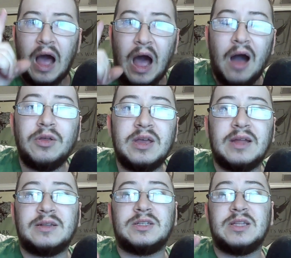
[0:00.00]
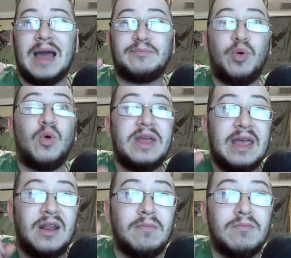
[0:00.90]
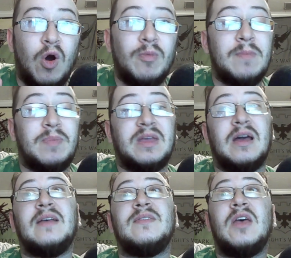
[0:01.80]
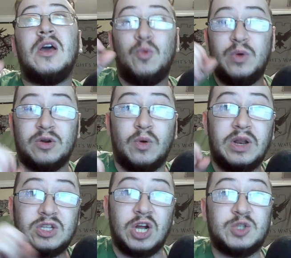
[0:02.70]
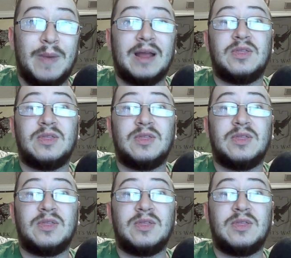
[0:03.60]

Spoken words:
I'll get to that point in a moment because we're going to touch back